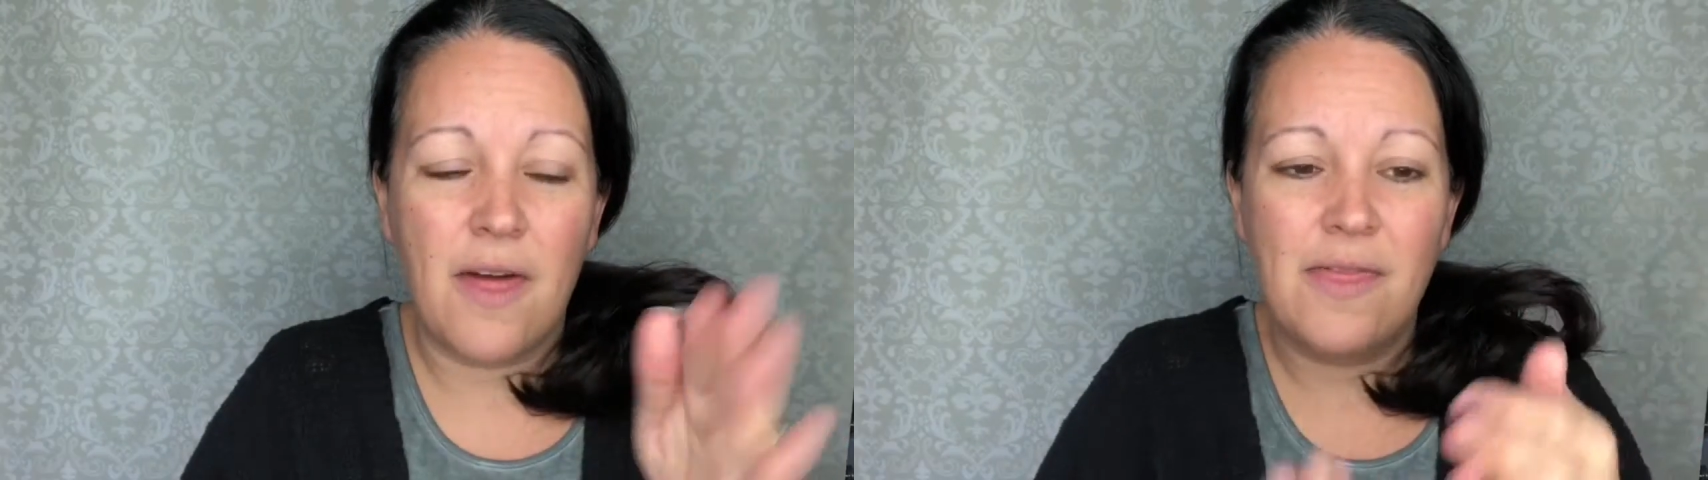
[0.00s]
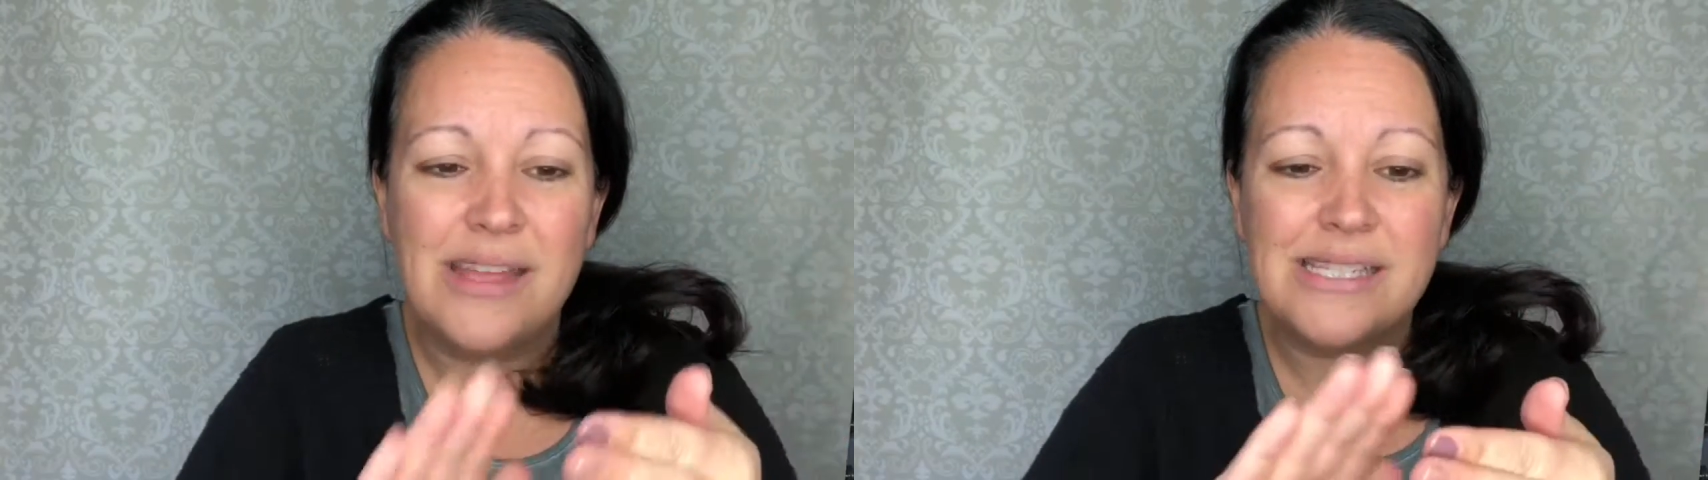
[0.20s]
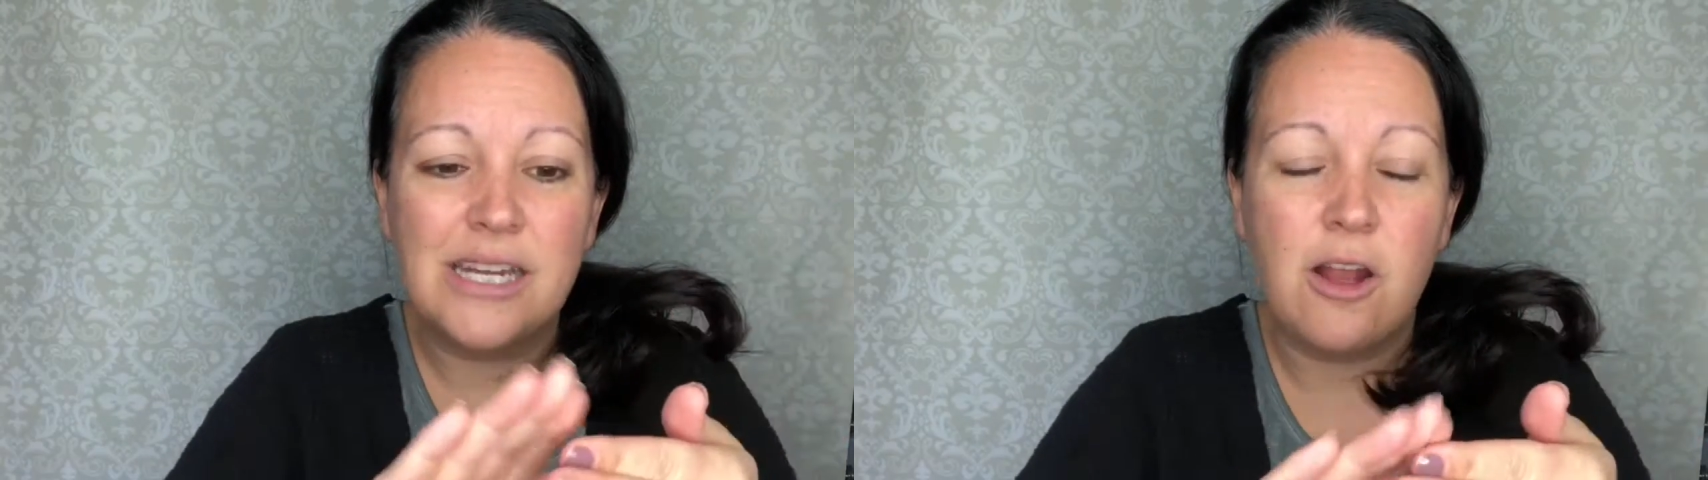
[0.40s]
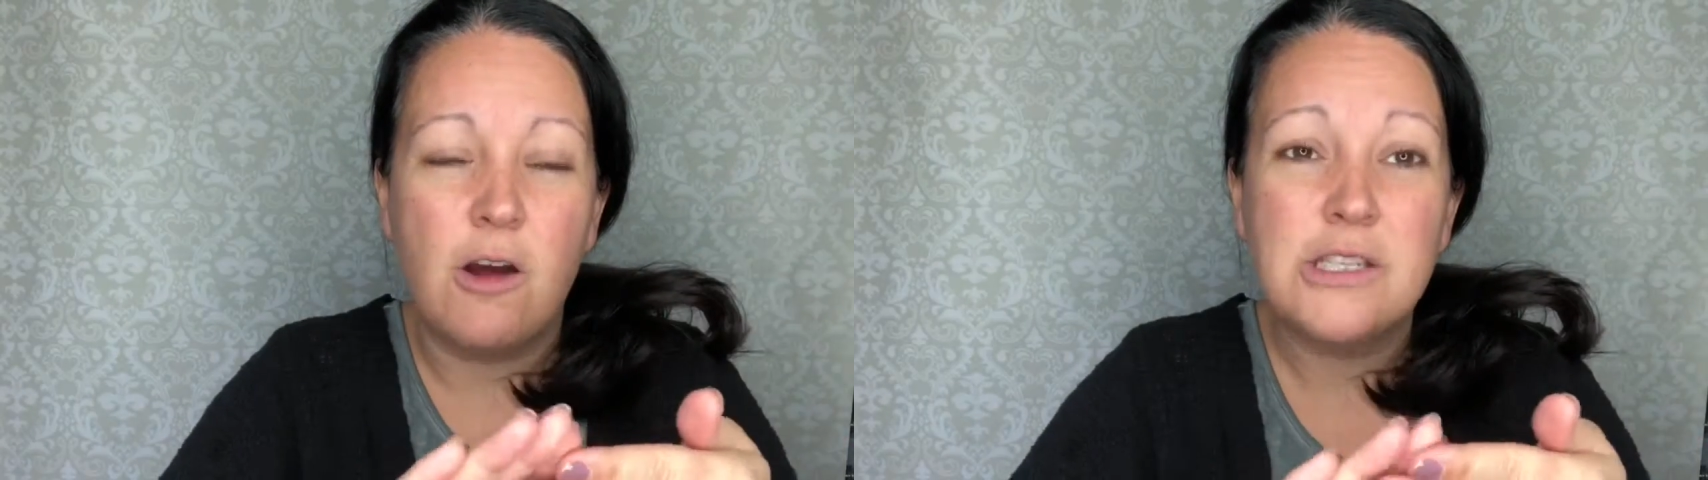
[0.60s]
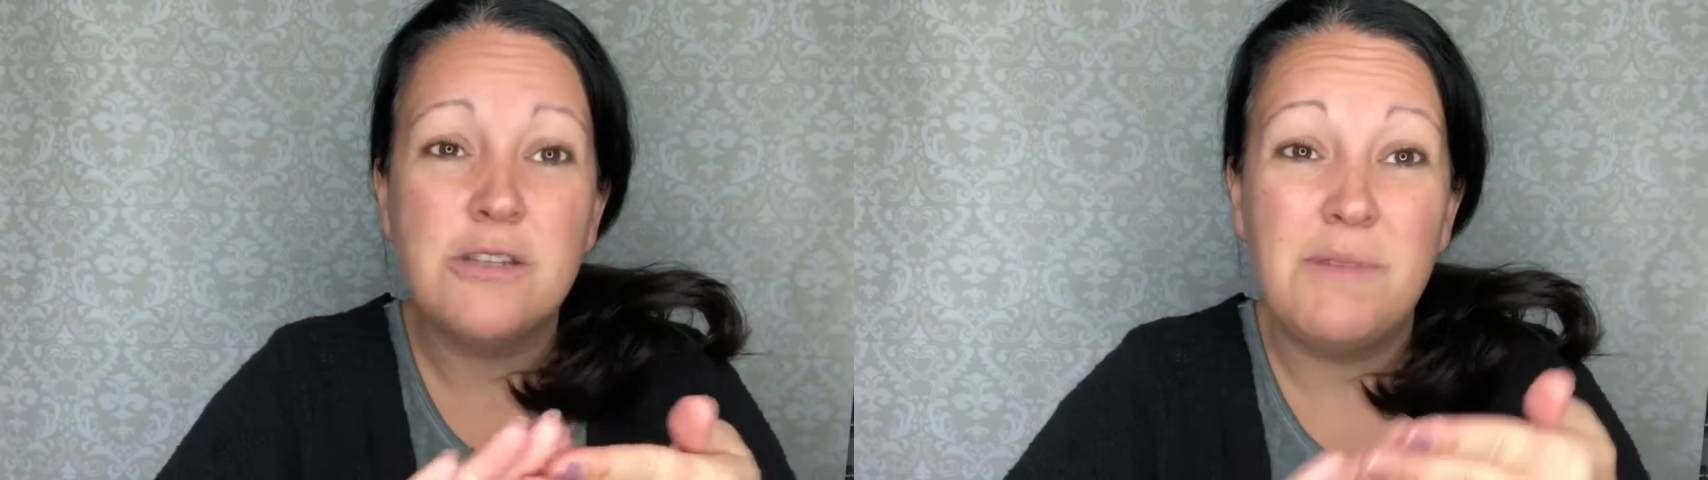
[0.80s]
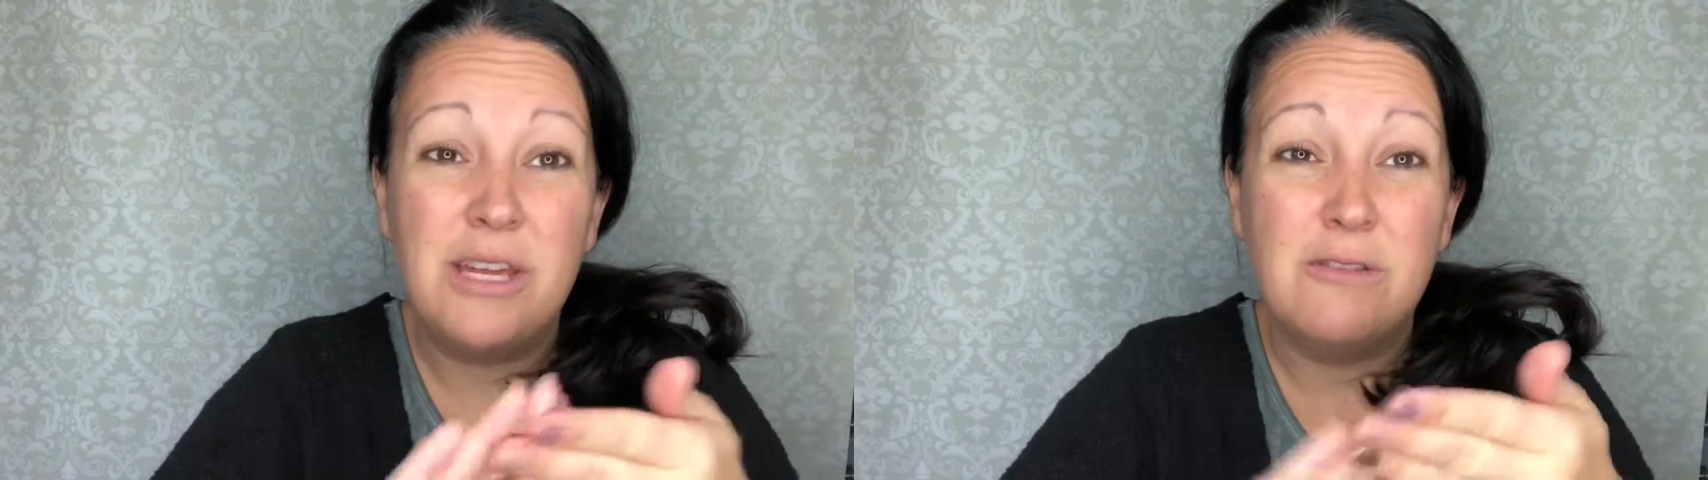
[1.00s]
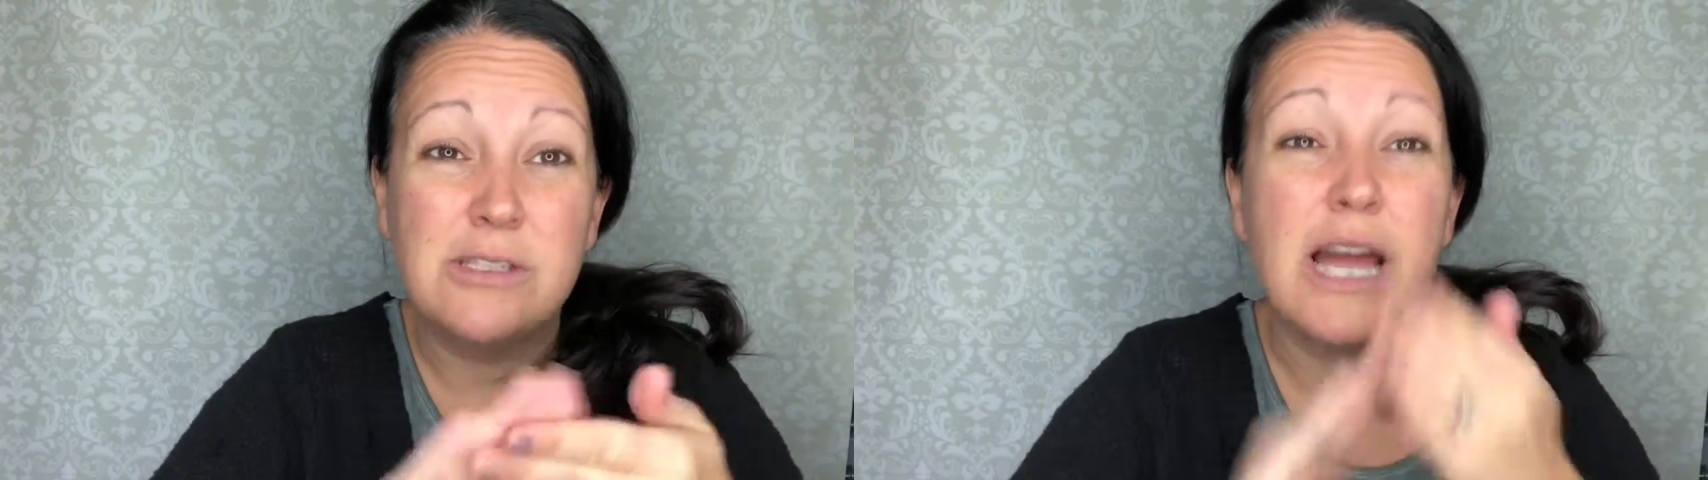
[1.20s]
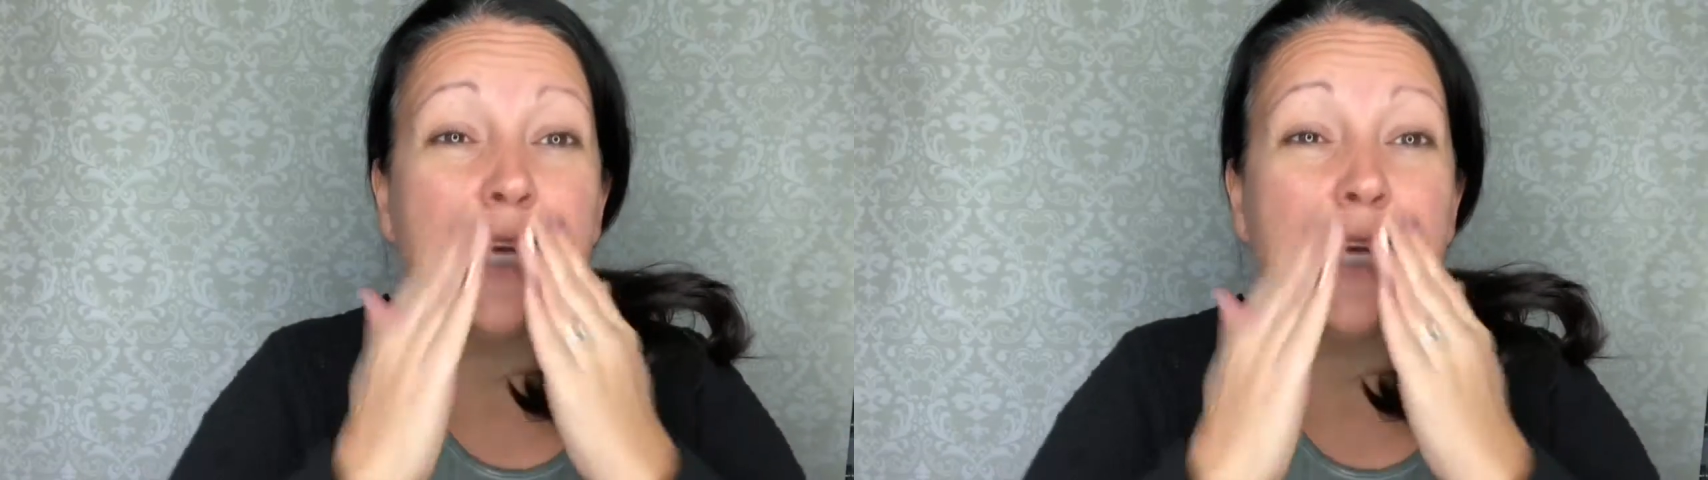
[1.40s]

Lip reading: that this can also be used